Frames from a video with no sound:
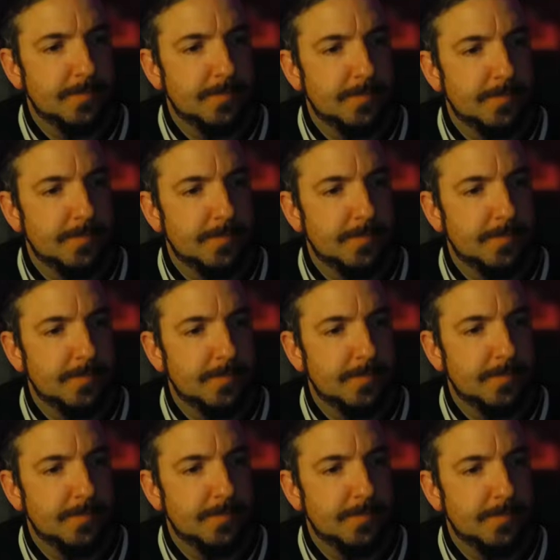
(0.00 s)

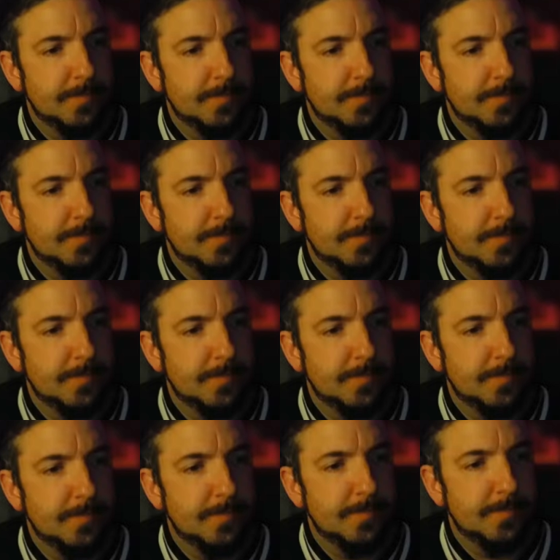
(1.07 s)

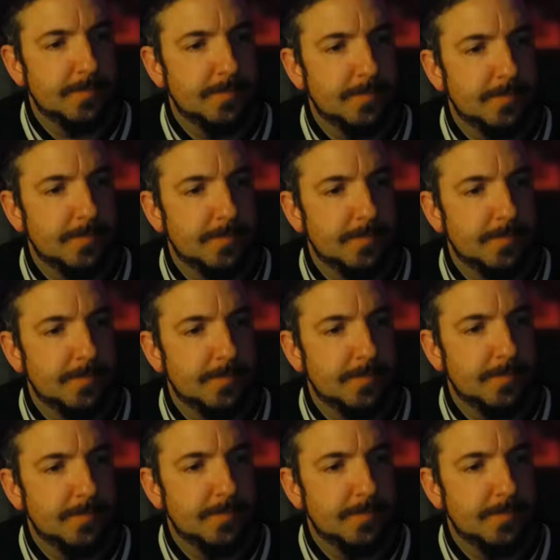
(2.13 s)
(silent)